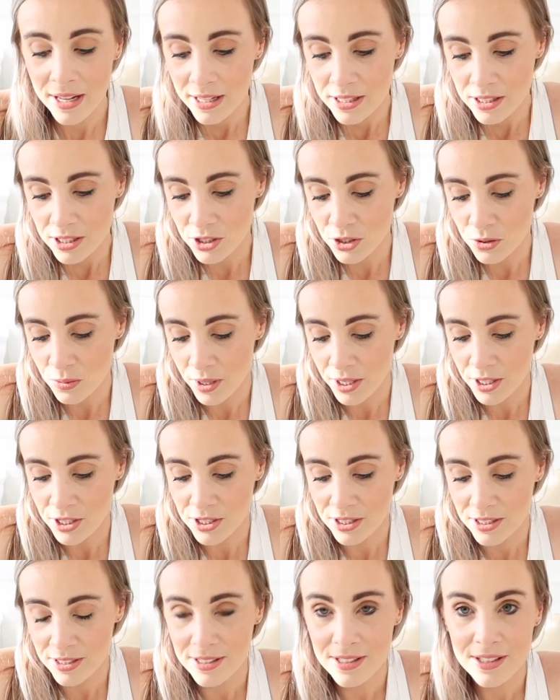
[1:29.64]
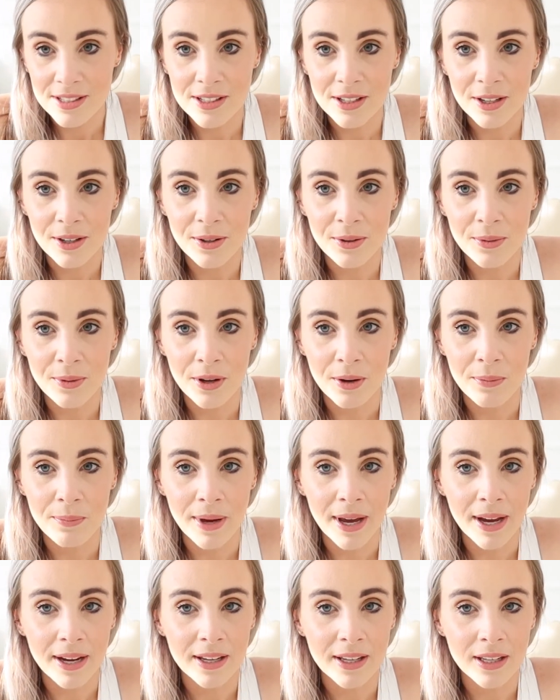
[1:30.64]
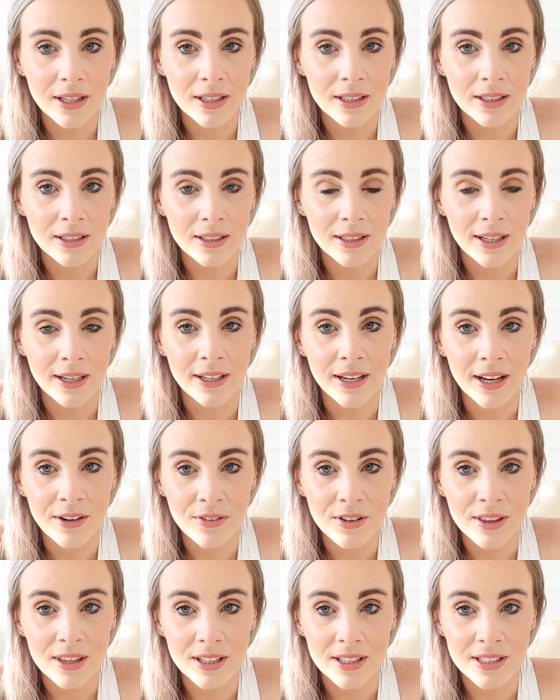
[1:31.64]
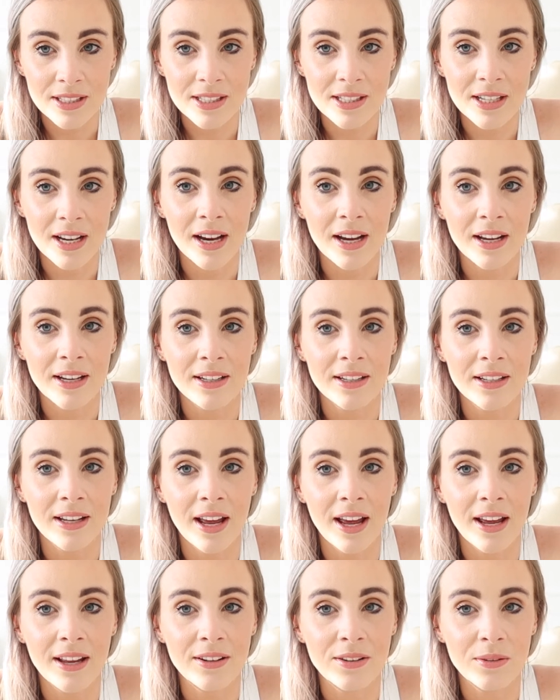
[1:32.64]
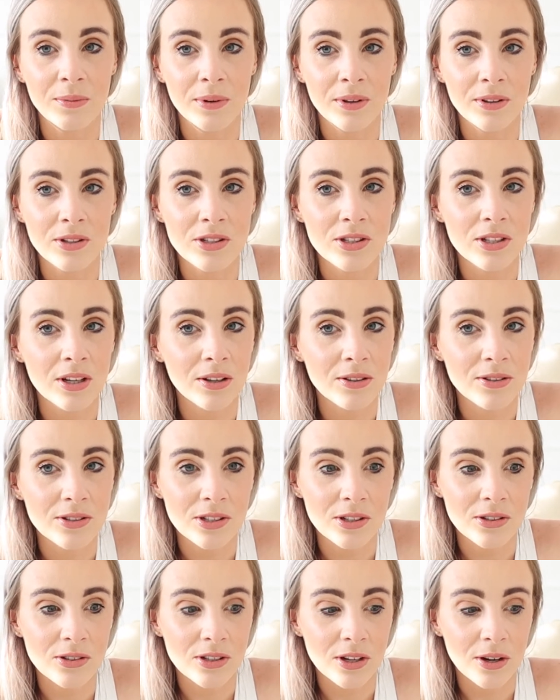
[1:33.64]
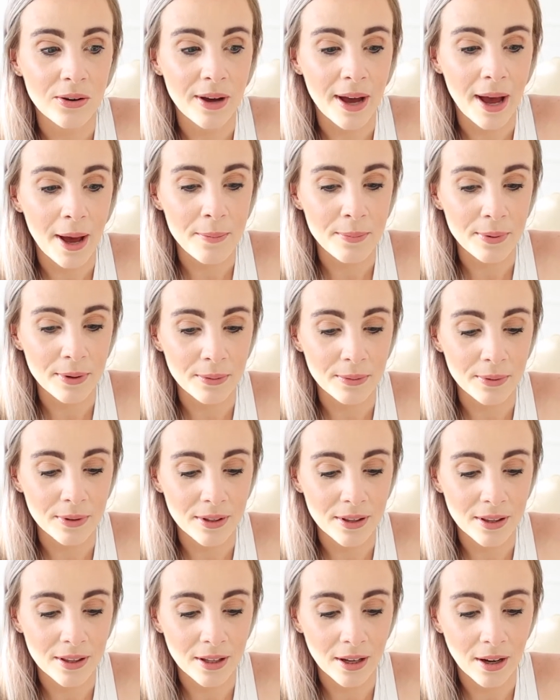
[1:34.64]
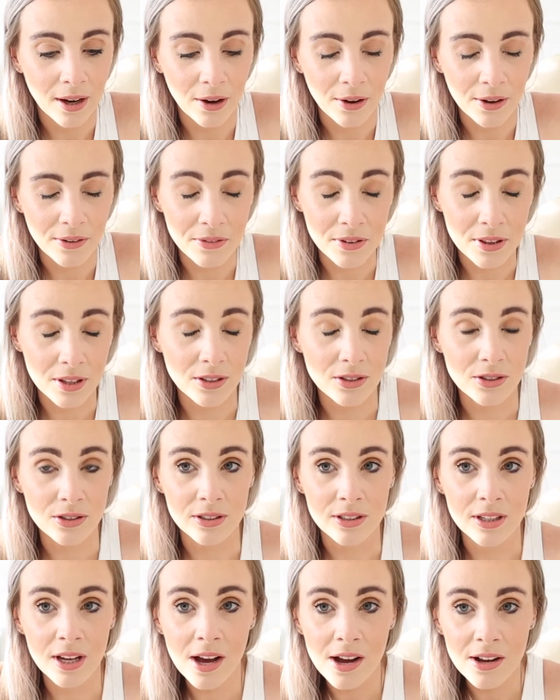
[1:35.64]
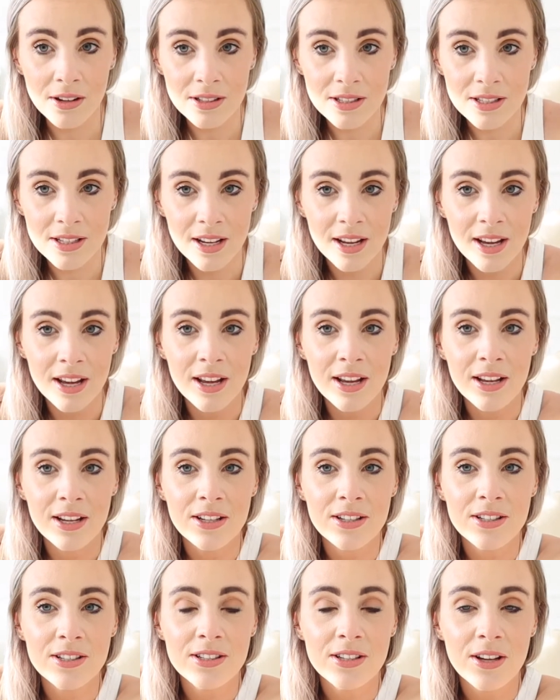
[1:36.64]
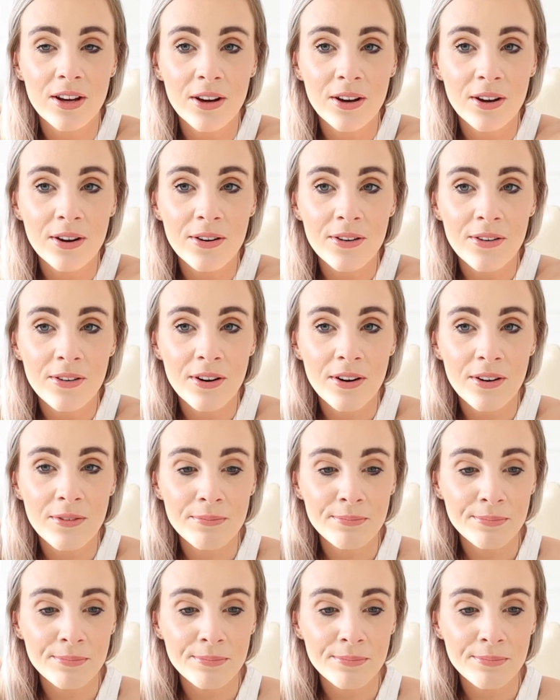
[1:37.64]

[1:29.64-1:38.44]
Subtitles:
situation. So we are back here and everything is done and we are so happy with how everything turned out. So